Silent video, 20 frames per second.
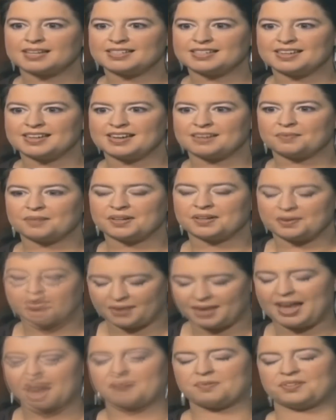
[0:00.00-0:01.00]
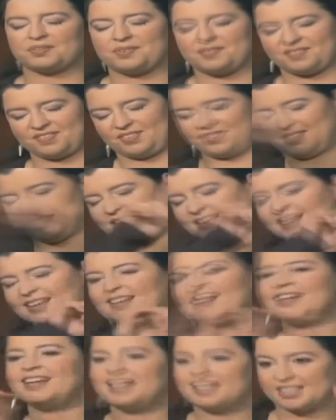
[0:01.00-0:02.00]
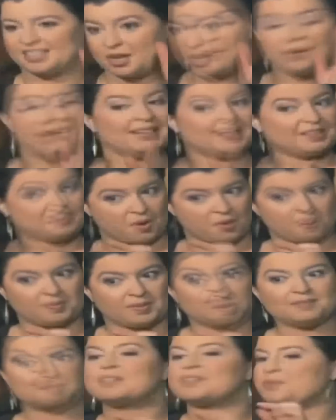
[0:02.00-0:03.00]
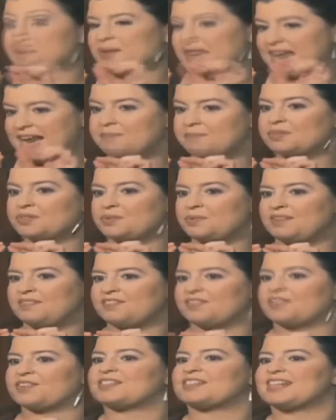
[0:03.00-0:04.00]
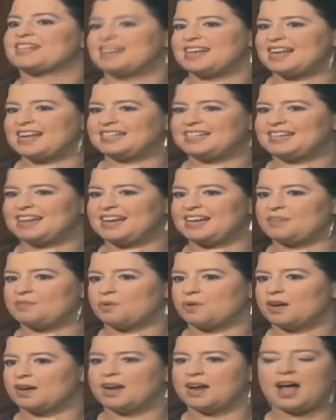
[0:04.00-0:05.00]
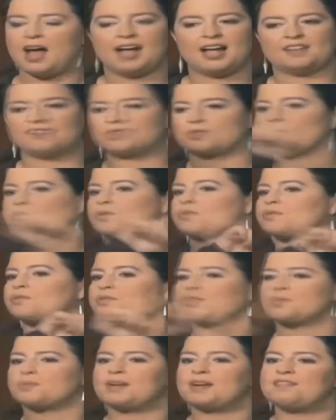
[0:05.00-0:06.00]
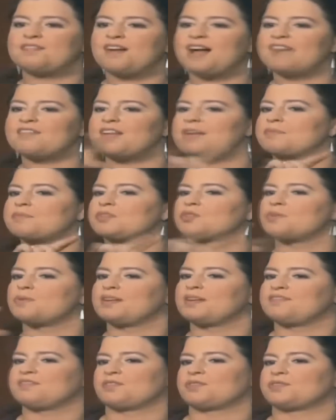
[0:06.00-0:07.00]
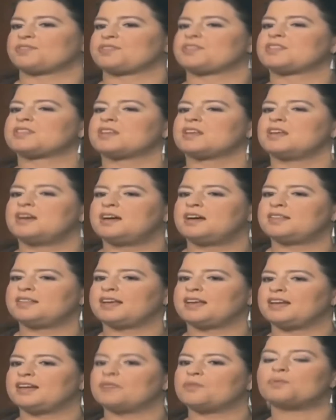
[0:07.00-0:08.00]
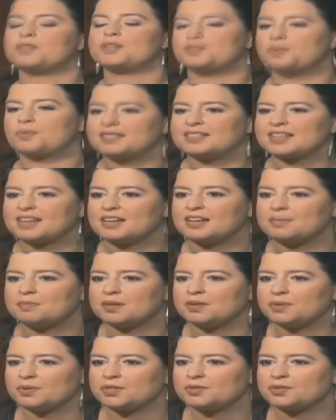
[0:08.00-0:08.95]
1991, okay, April 21st. So, in the moment between April 21st and 1991, I have scrolled through 25 April 21sts, thinking, which one is it going to